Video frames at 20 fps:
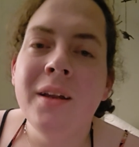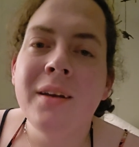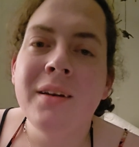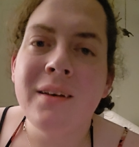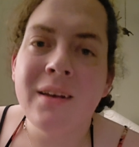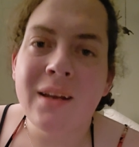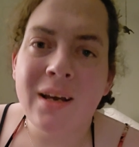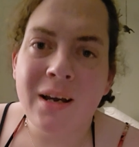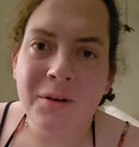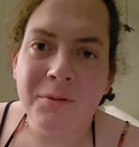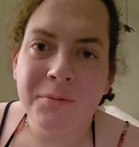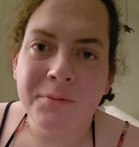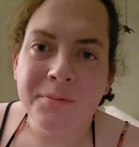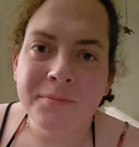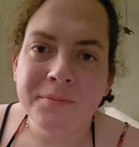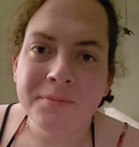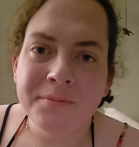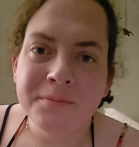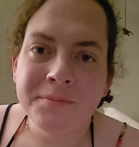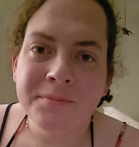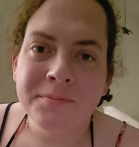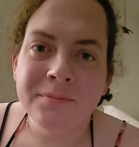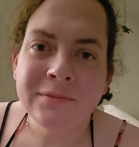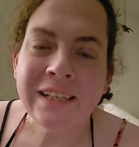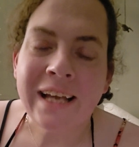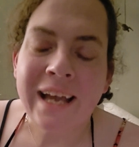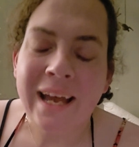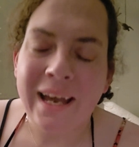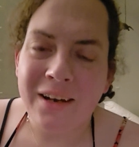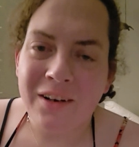Now,
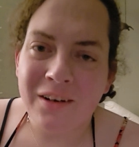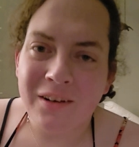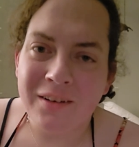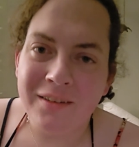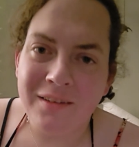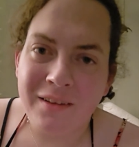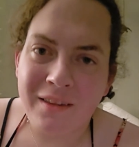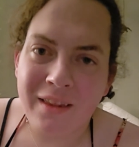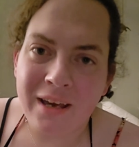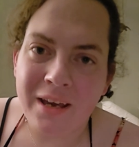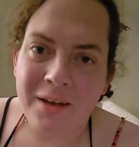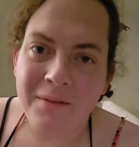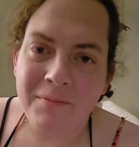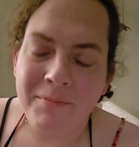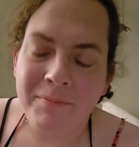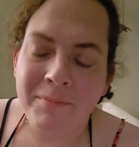add on to that,